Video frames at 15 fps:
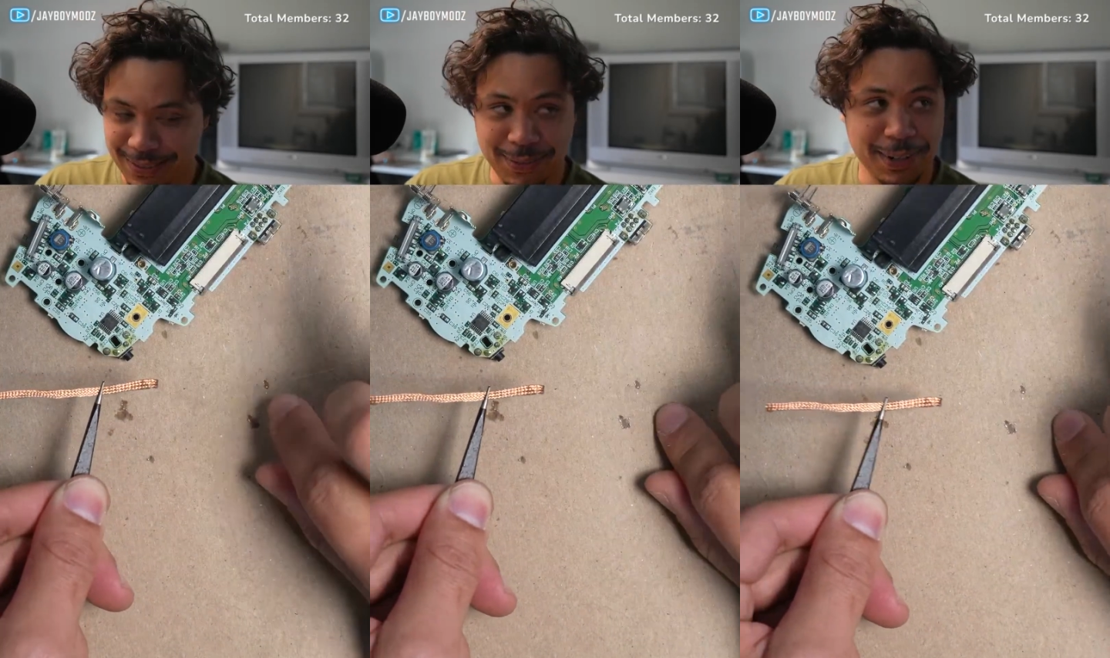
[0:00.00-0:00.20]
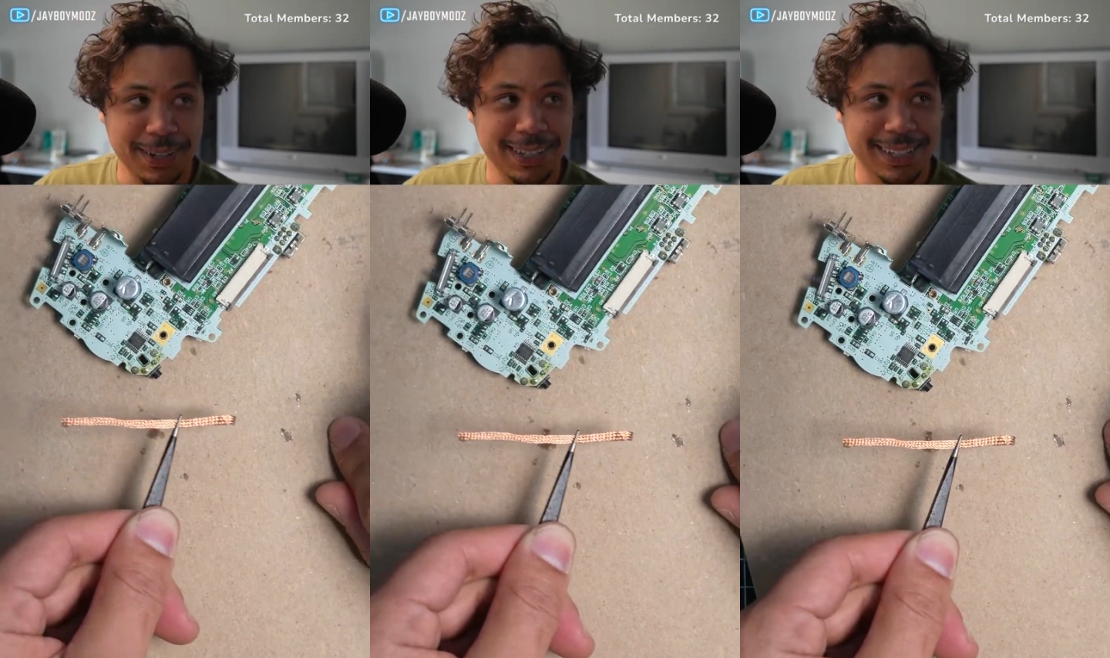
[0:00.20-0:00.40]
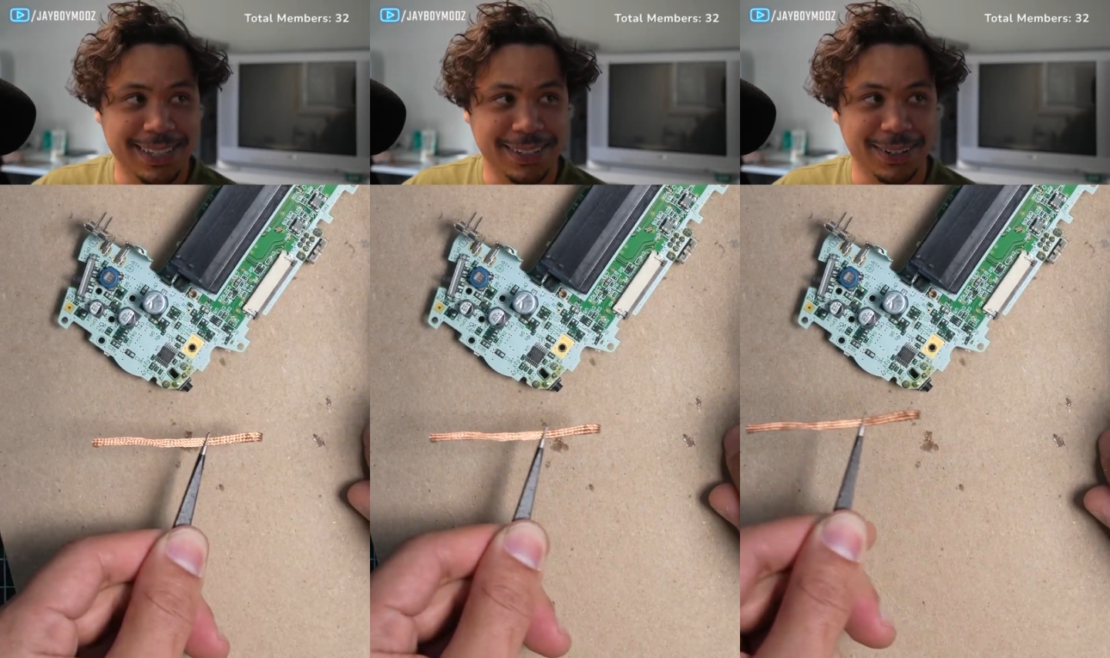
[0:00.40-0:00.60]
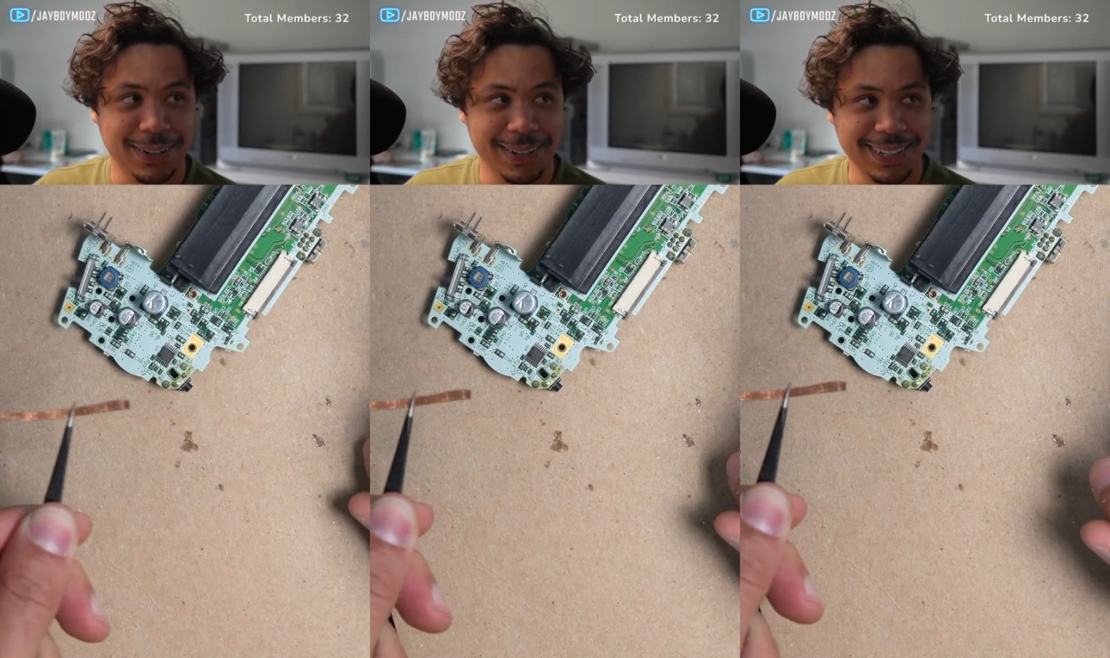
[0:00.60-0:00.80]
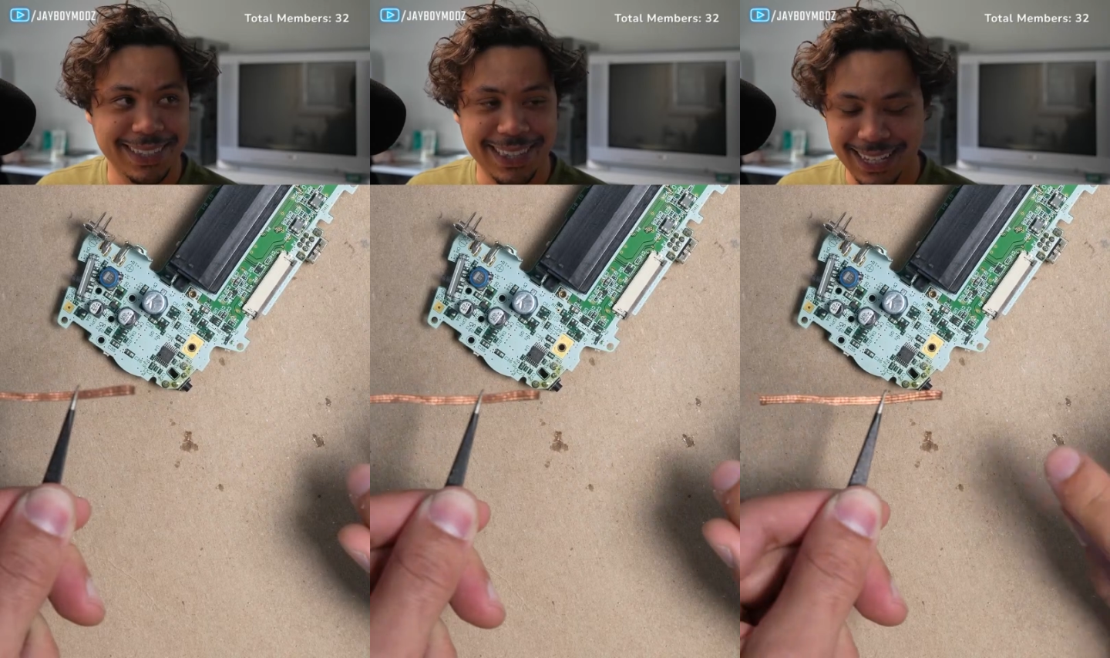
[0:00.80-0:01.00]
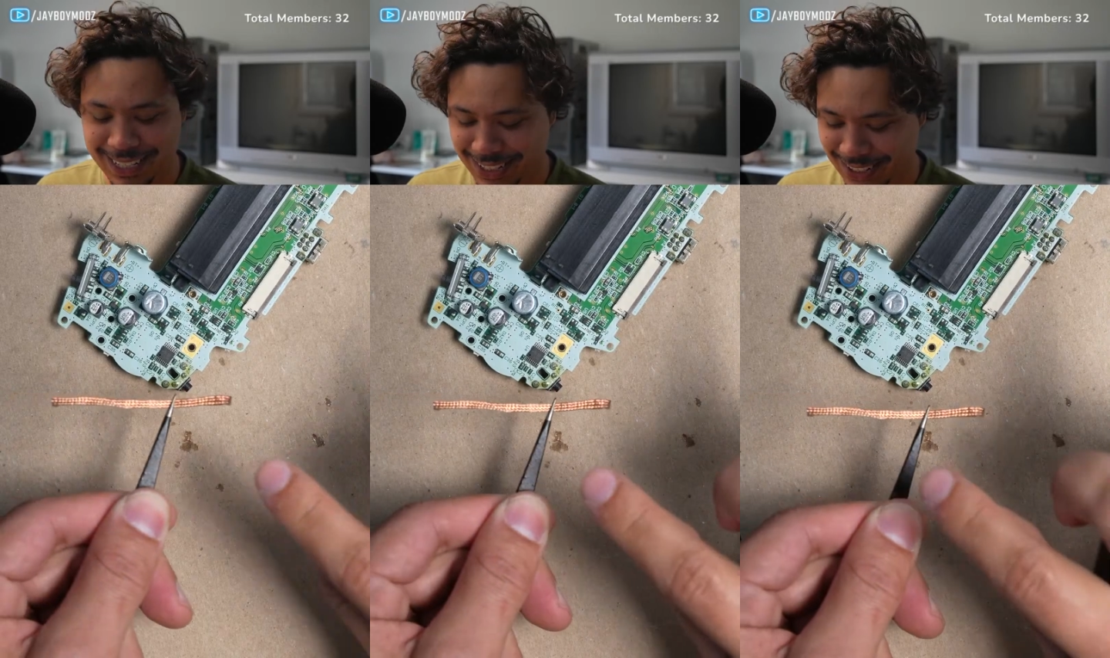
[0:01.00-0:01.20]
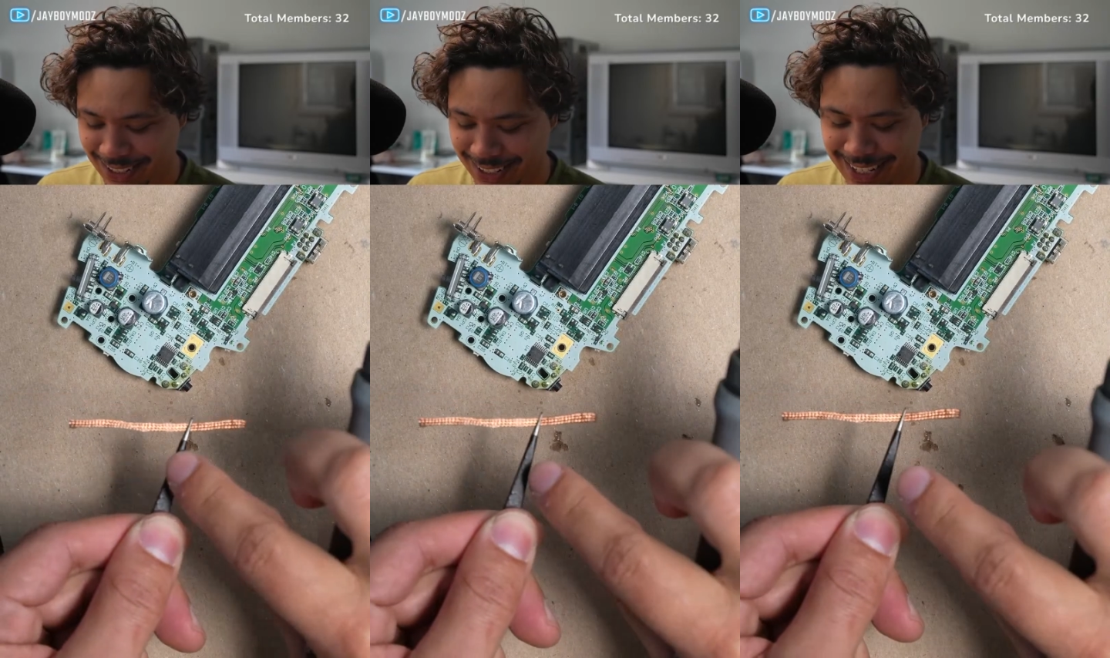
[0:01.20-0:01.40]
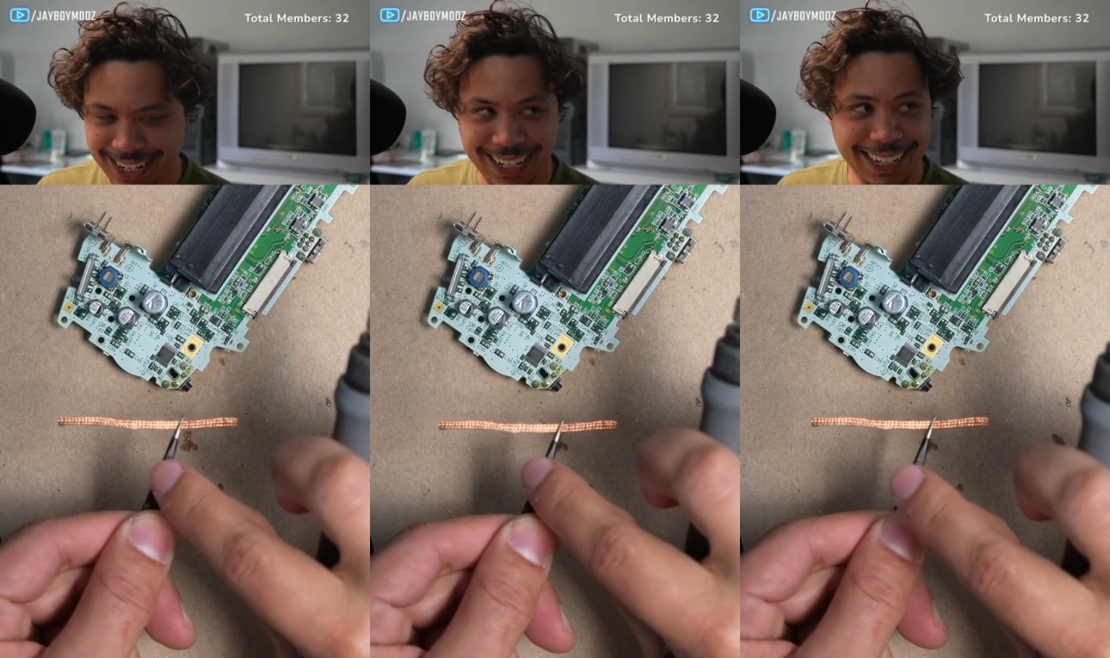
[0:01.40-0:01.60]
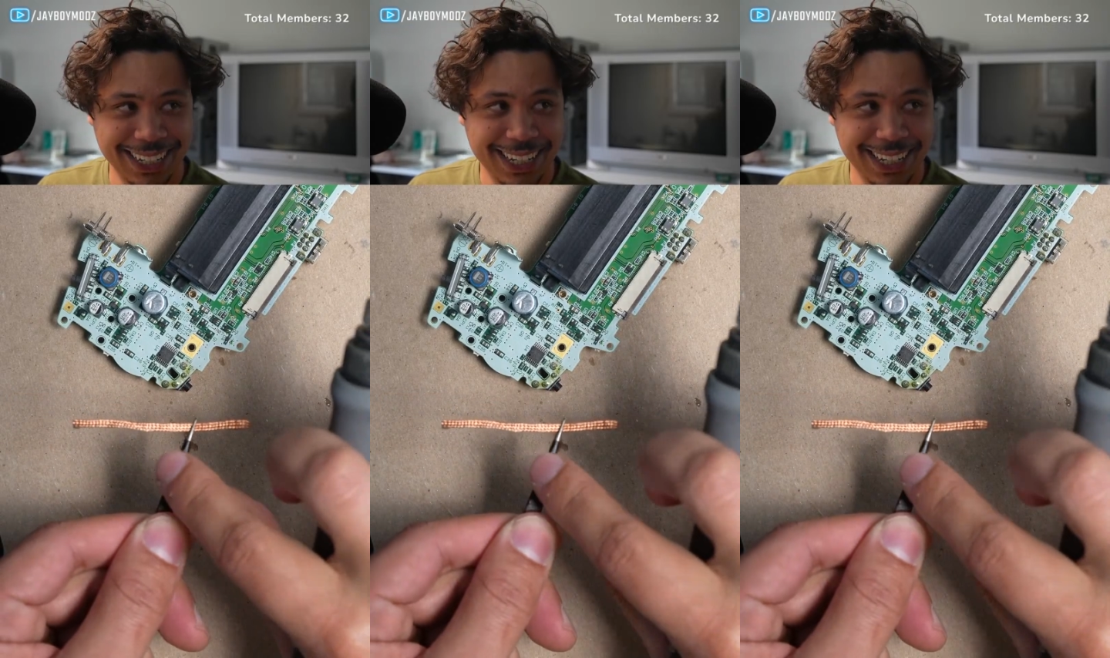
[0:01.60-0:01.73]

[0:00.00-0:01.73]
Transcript: What are these things called?